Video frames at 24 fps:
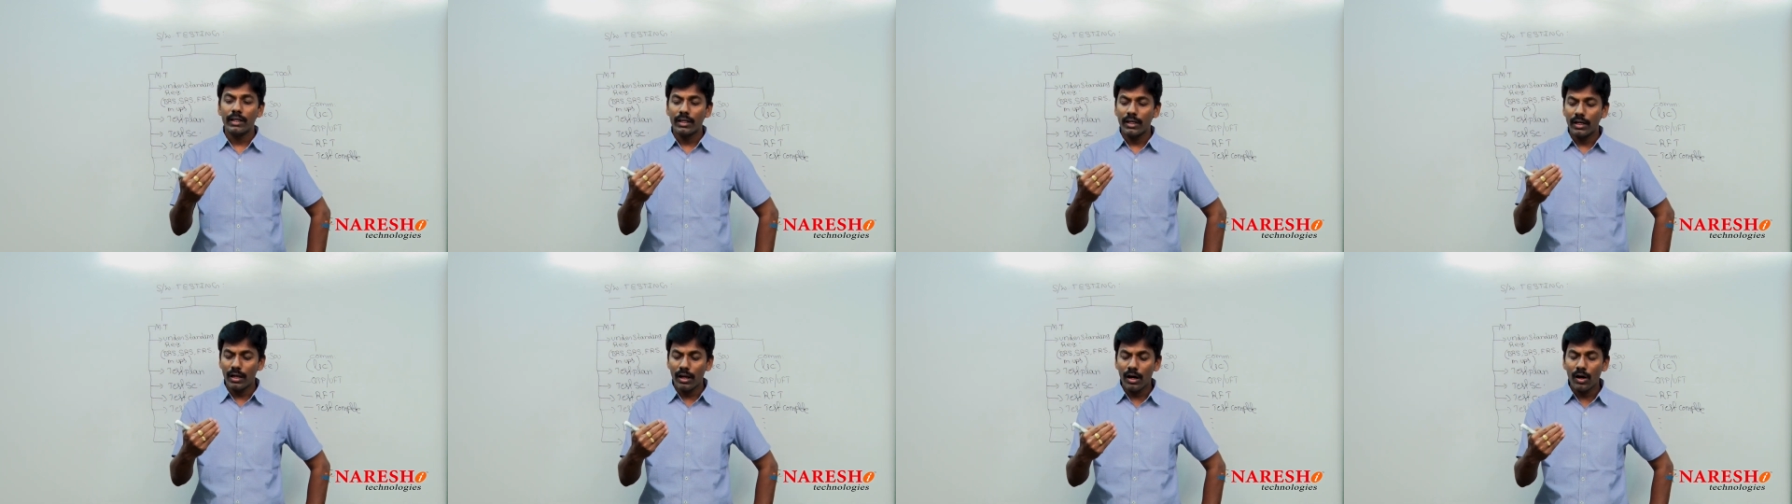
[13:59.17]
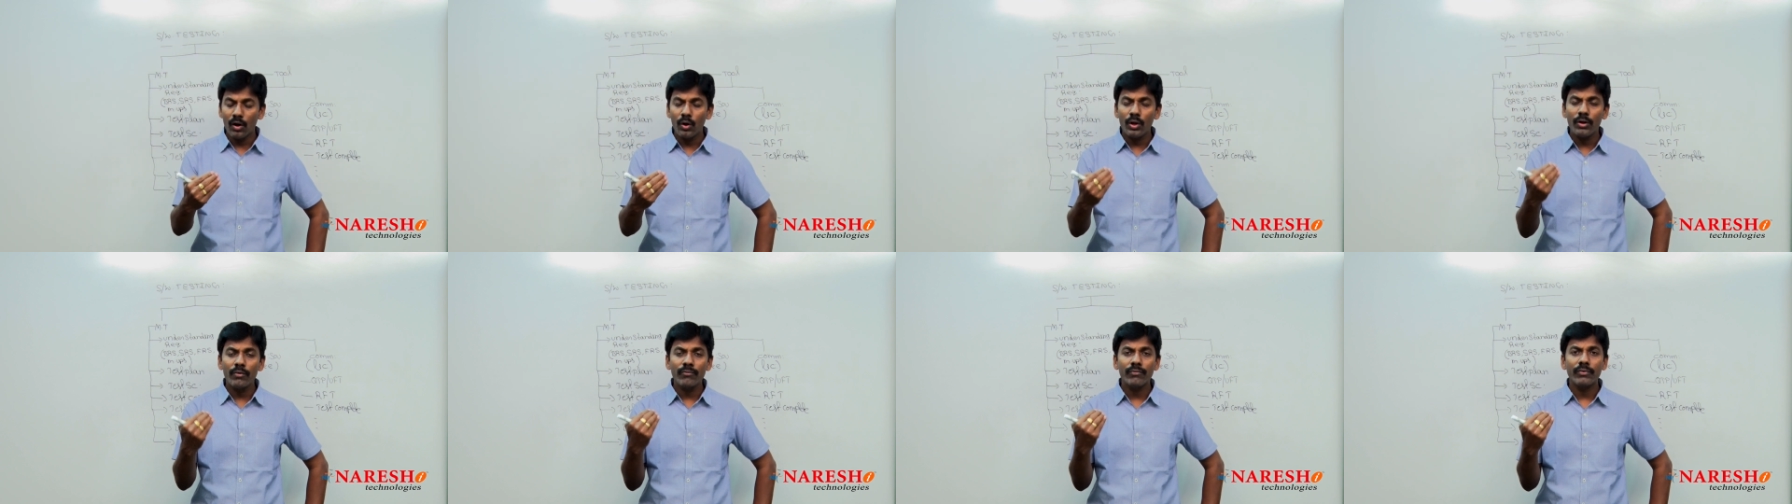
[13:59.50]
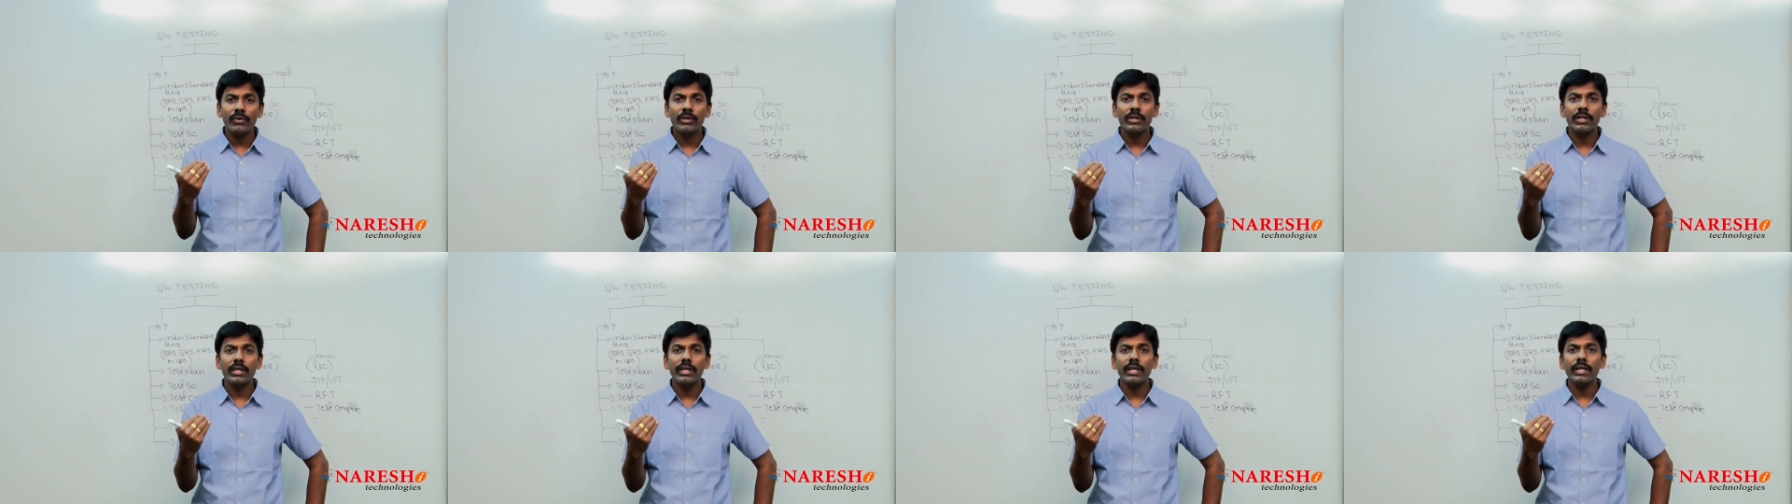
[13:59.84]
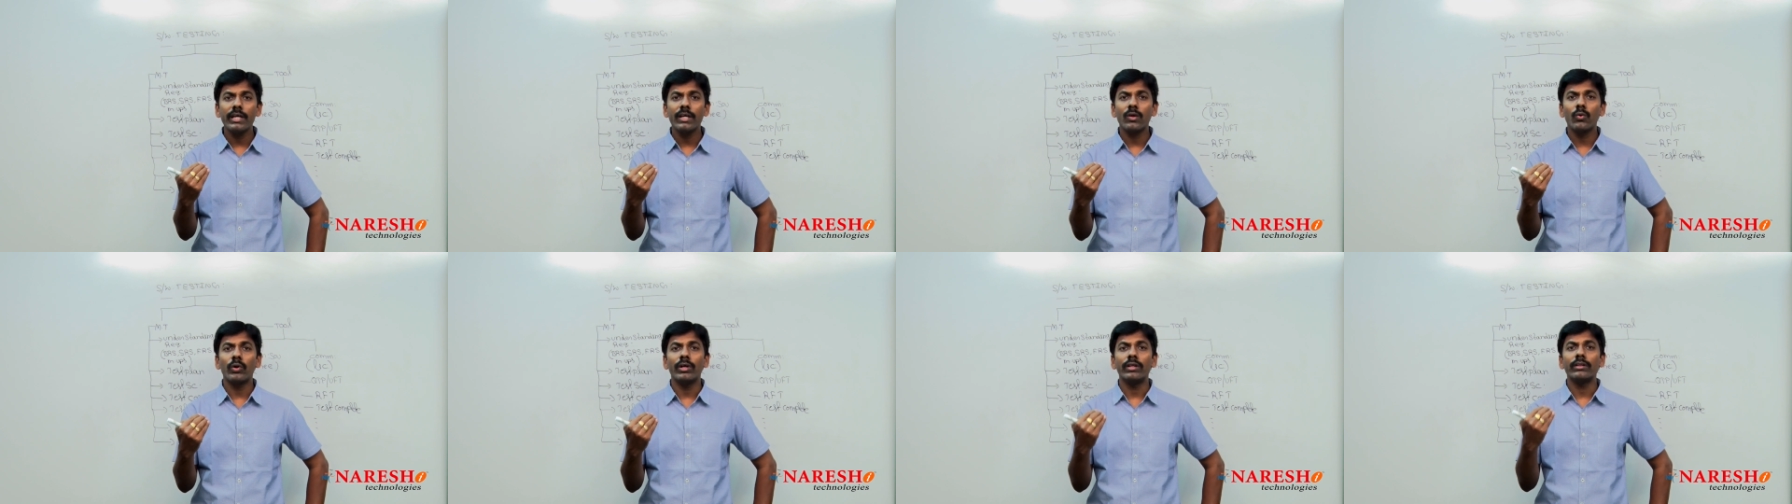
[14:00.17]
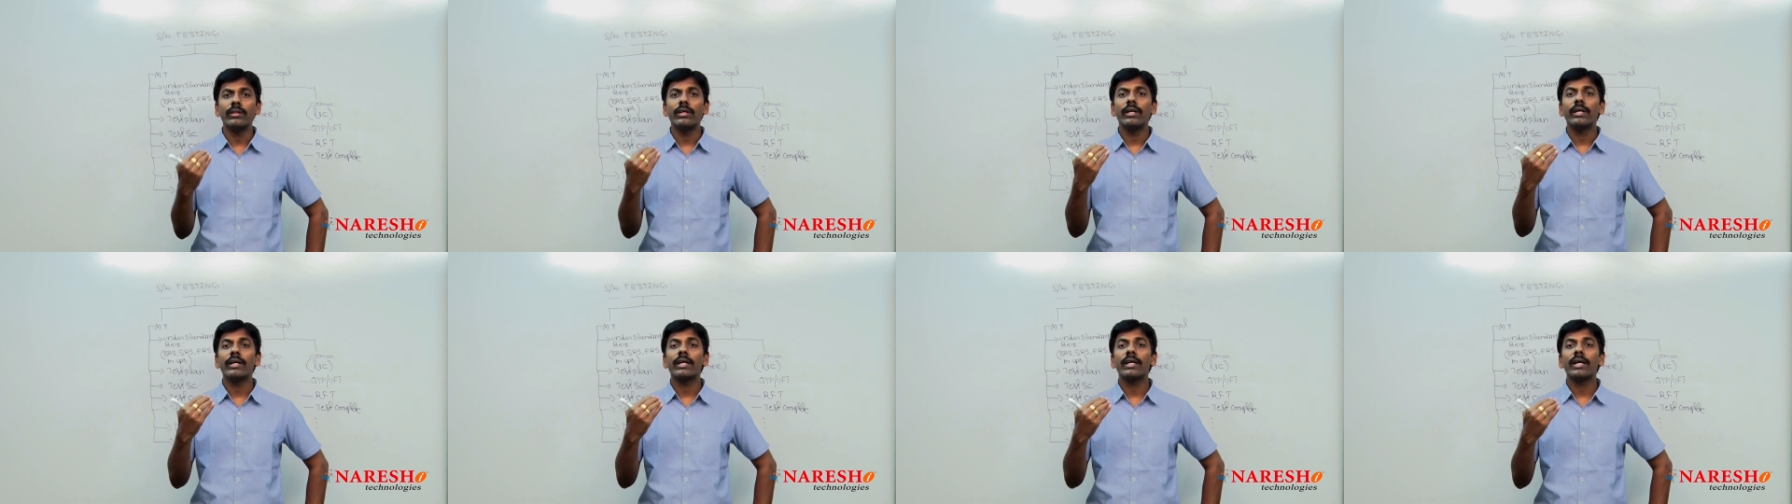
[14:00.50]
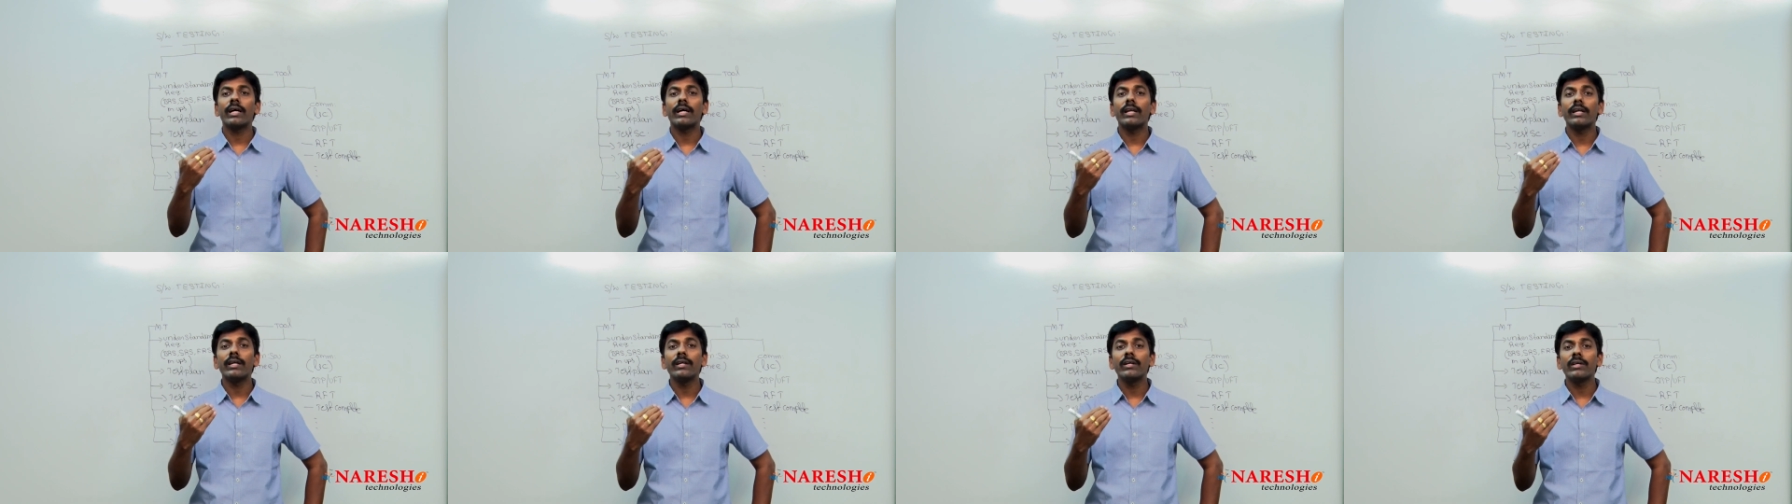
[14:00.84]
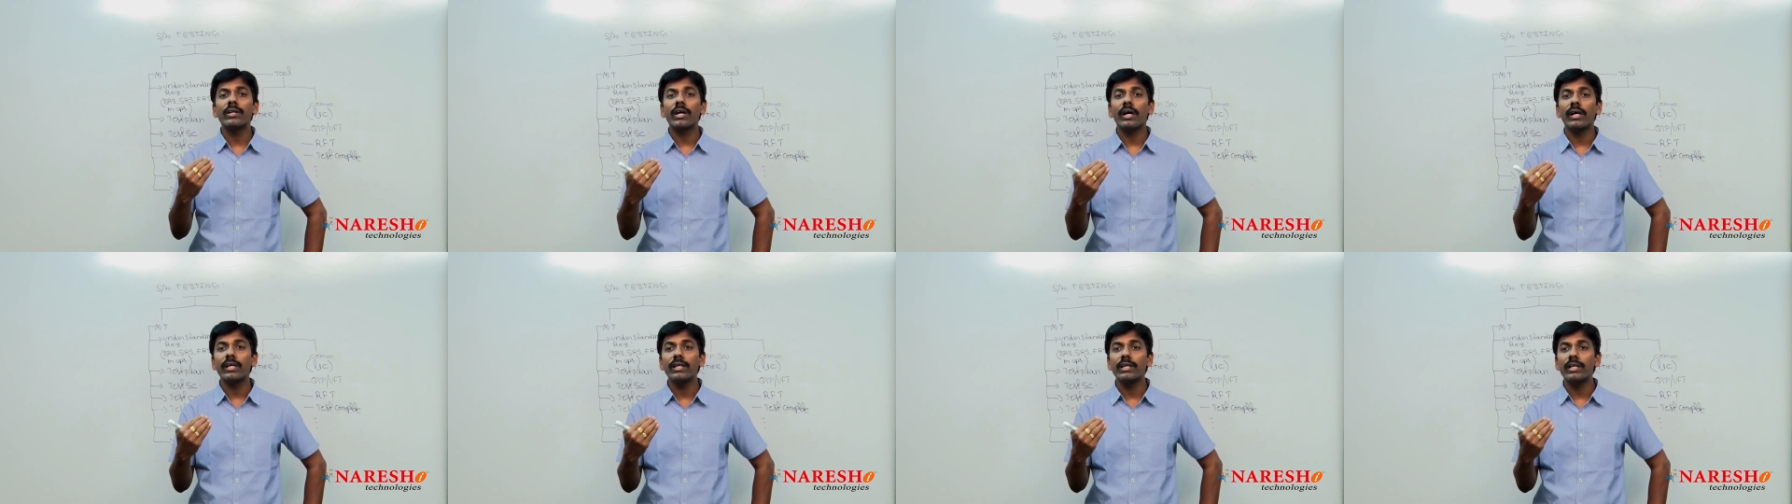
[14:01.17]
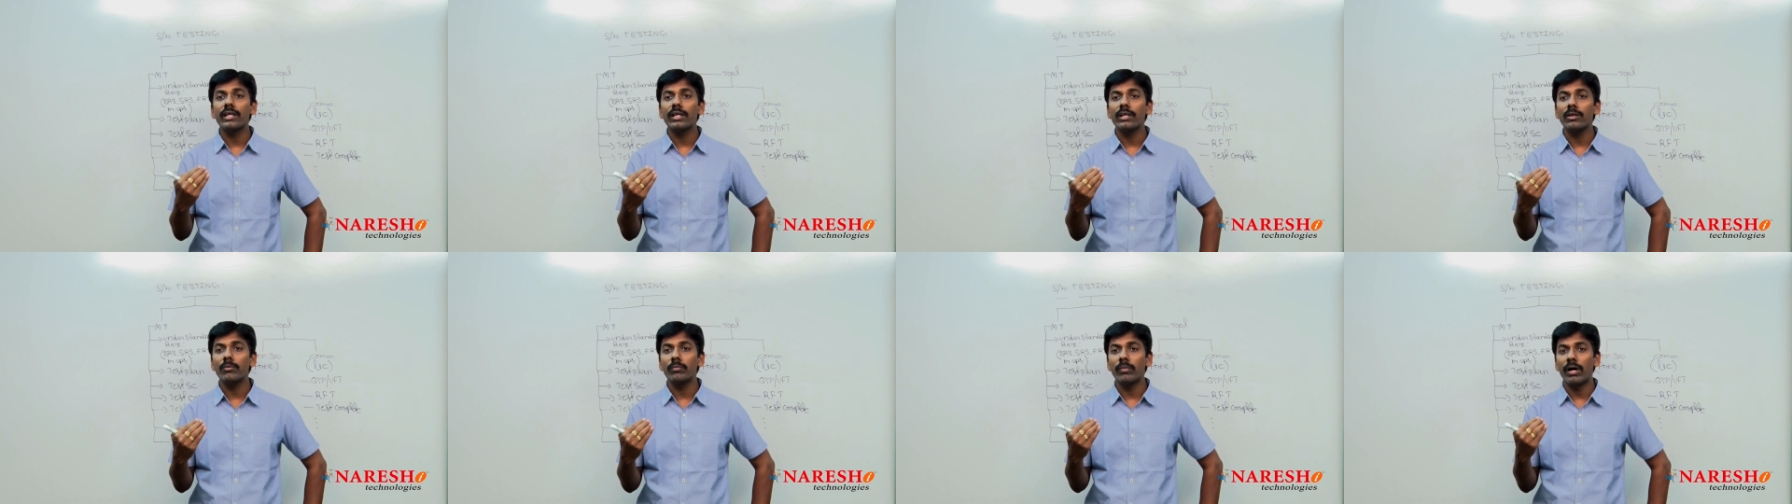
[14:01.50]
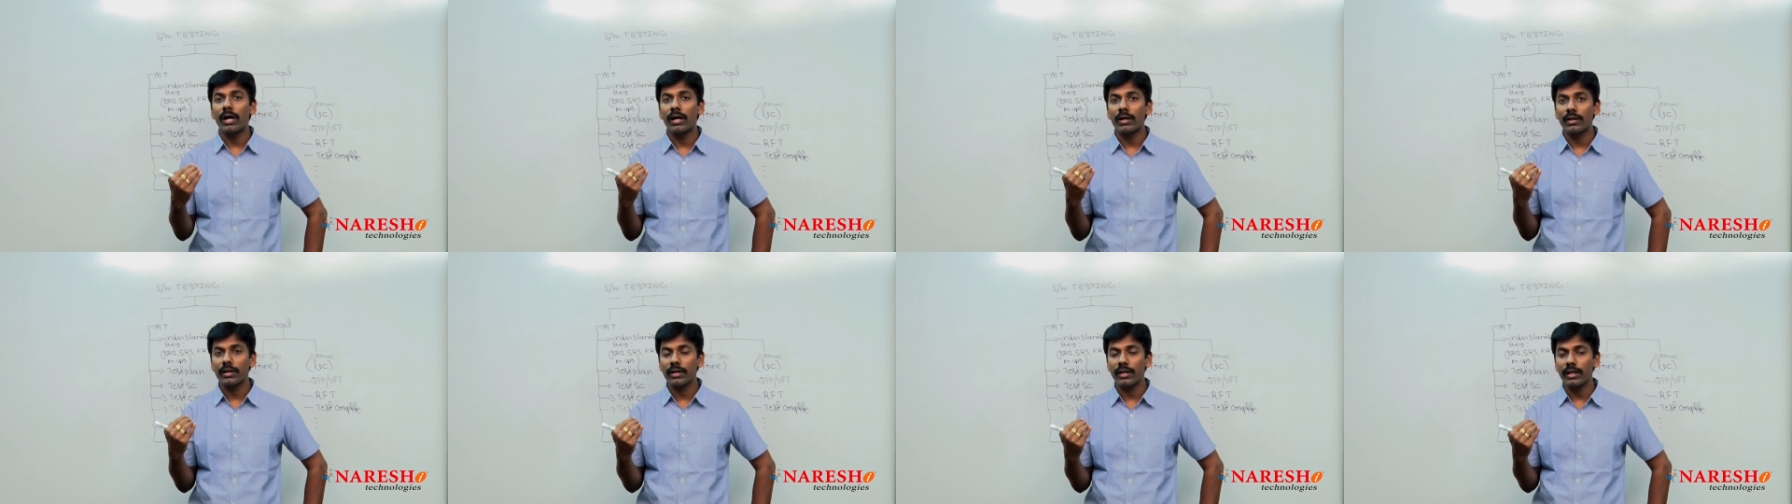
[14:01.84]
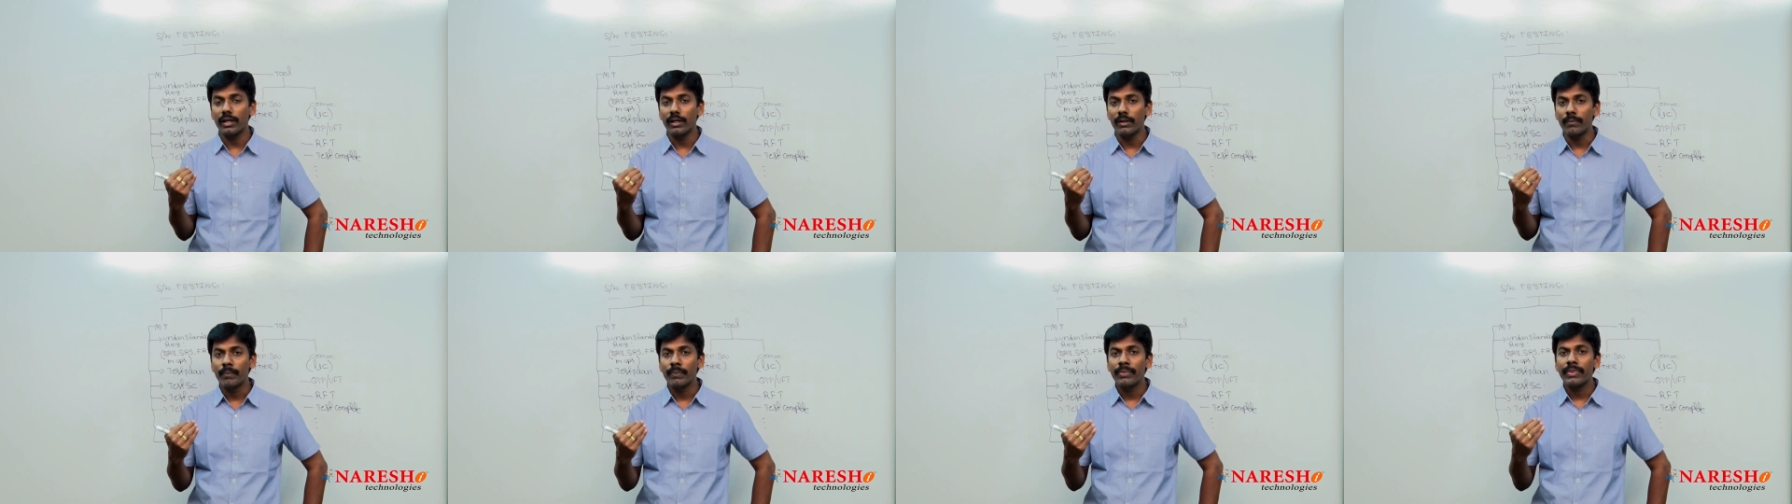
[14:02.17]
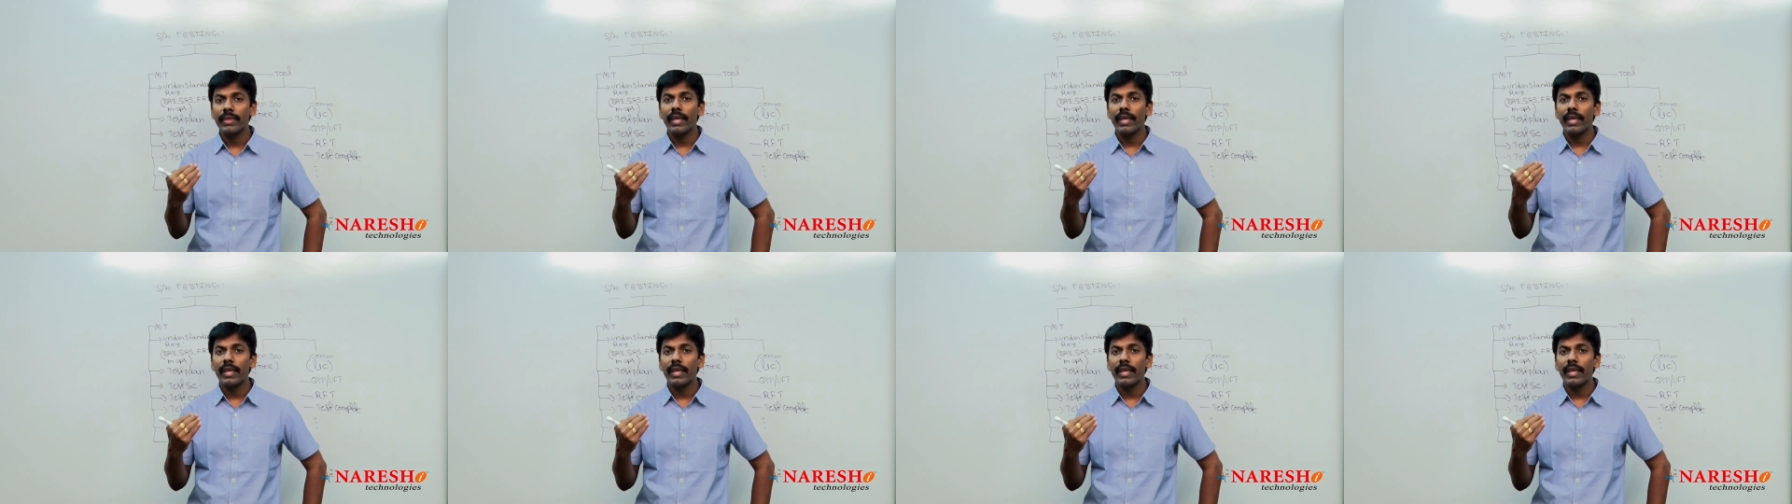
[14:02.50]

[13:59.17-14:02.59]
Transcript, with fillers: Now if you take with current IT market,